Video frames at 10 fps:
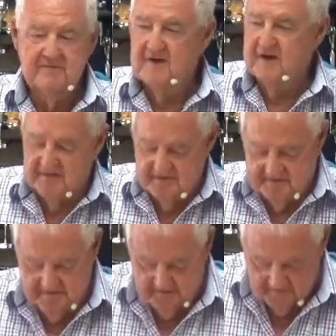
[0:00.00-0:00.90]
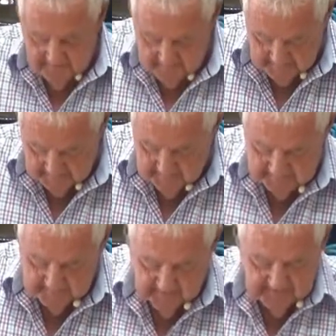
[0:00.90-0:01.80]
Whatever you call them. I don't know
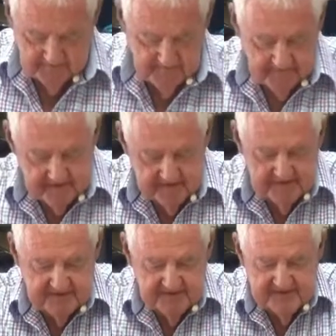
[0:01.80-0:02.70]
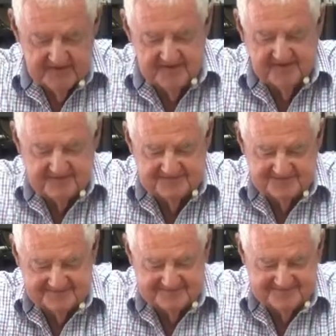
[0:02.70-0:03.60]
what you call them.